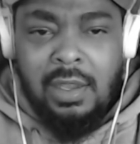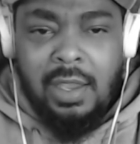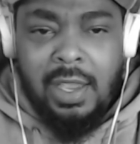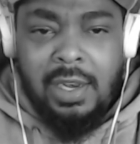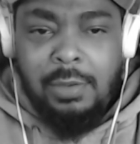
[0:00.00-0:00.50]

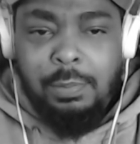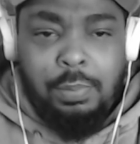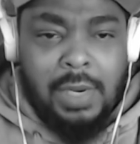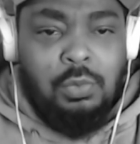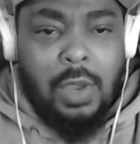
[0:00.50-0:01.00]
And
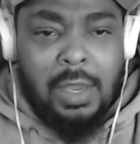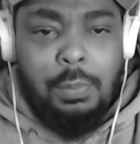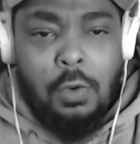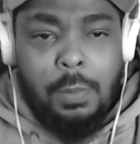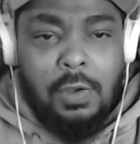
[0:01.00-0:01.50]
that's why he
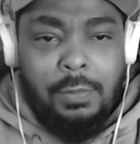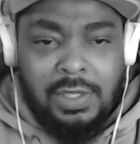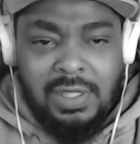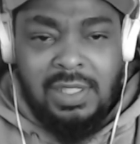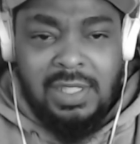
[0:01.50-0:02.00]
pulled me over, because
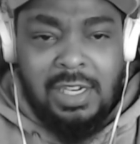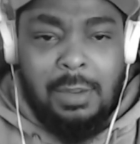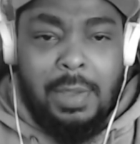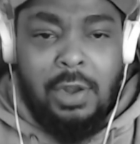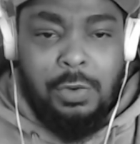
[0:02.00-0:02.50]
he seen the
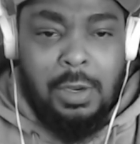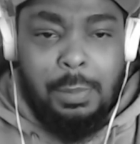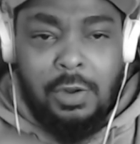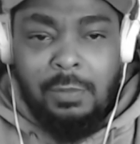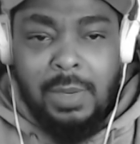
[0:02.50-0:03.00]
metal in the
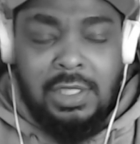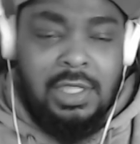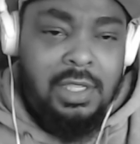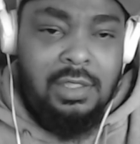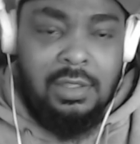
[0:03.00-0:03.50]
middle of my
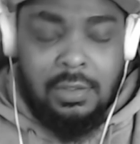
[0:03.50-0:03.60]
chest.